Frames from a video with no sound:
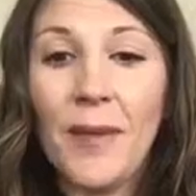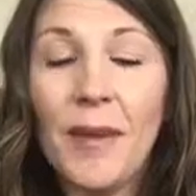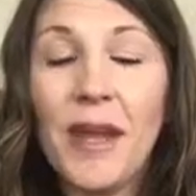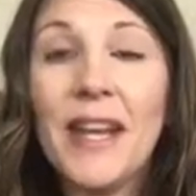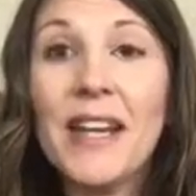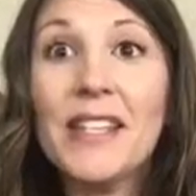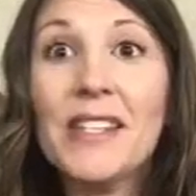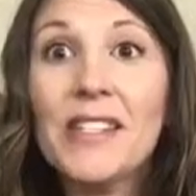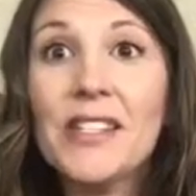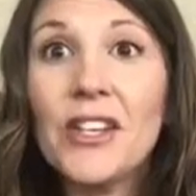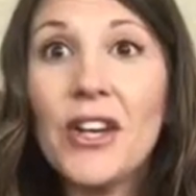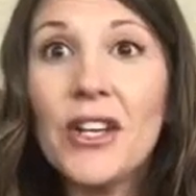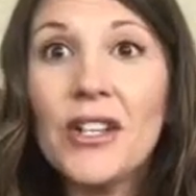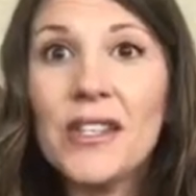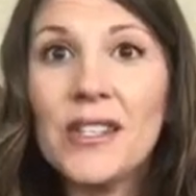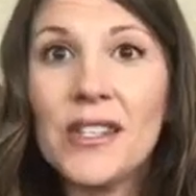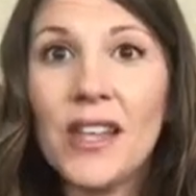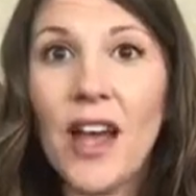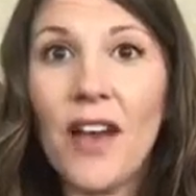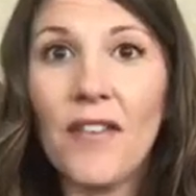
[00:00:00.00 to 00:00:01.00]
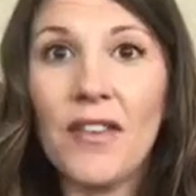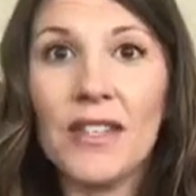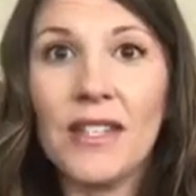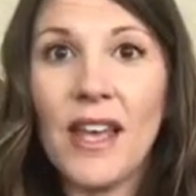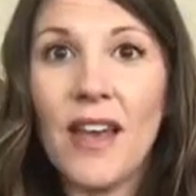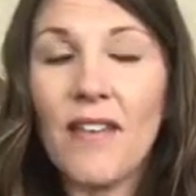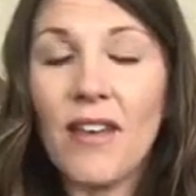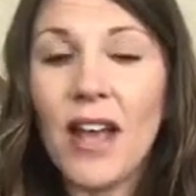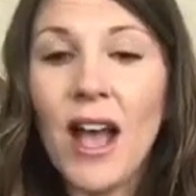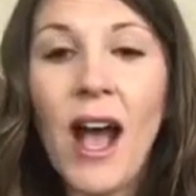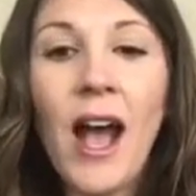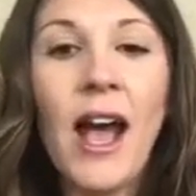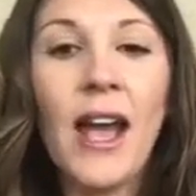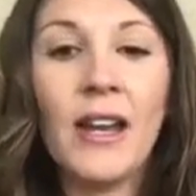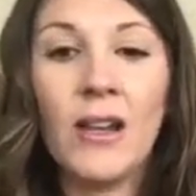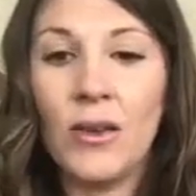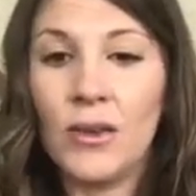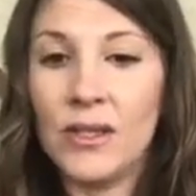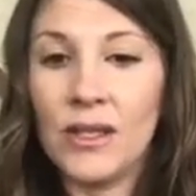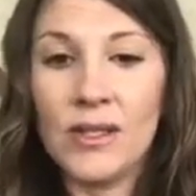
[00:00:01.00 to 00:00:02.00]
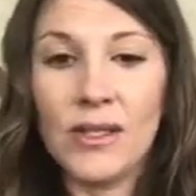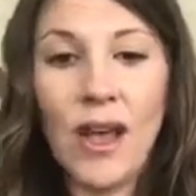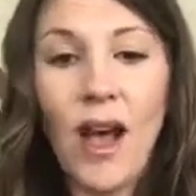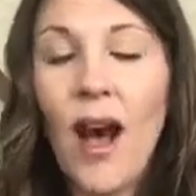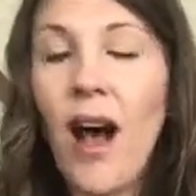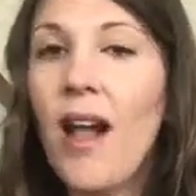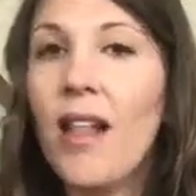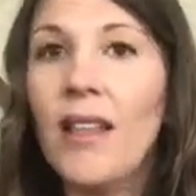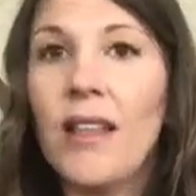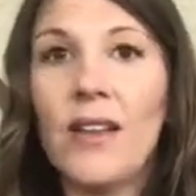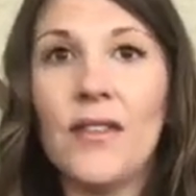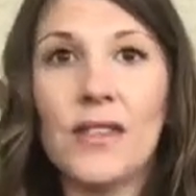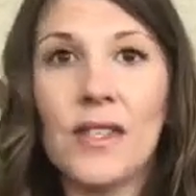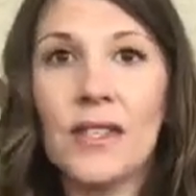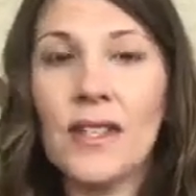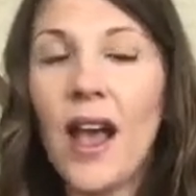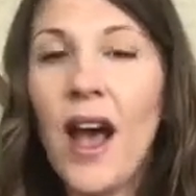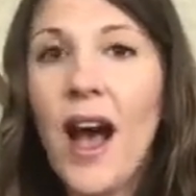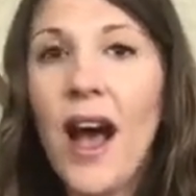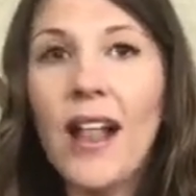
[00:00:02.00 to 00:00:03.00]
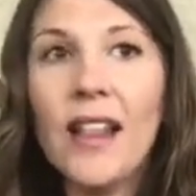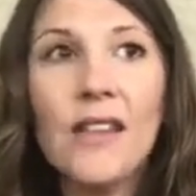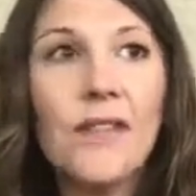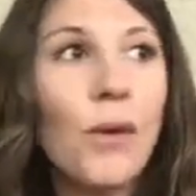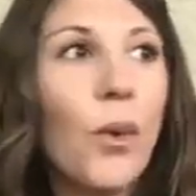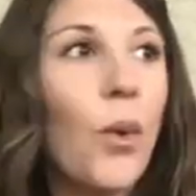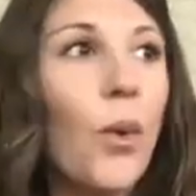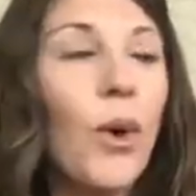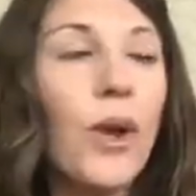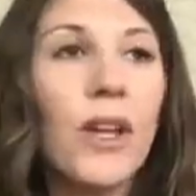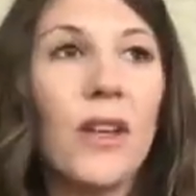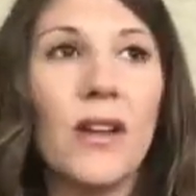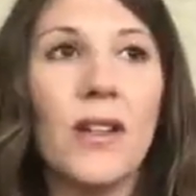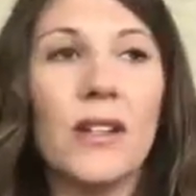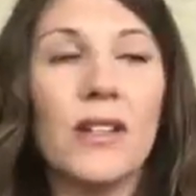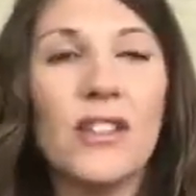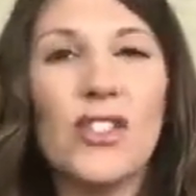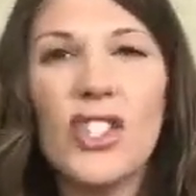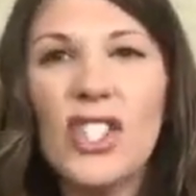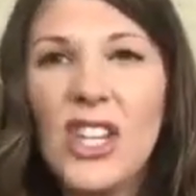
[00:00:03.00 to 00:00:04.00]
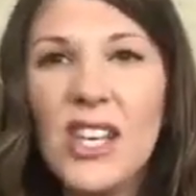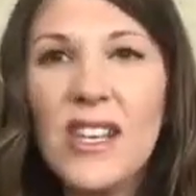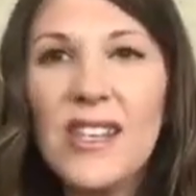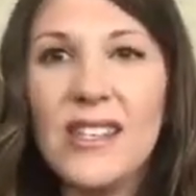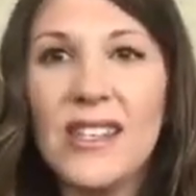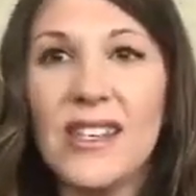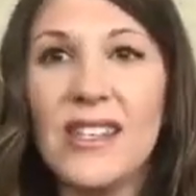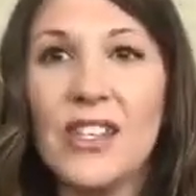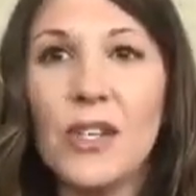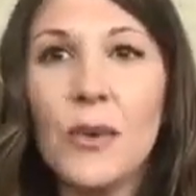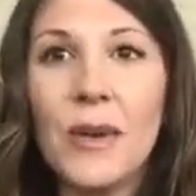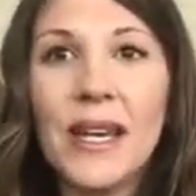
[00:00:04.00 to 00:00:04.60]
And it's good stuff. It's avocados, it's olives, it's olive oil, it's cheeses.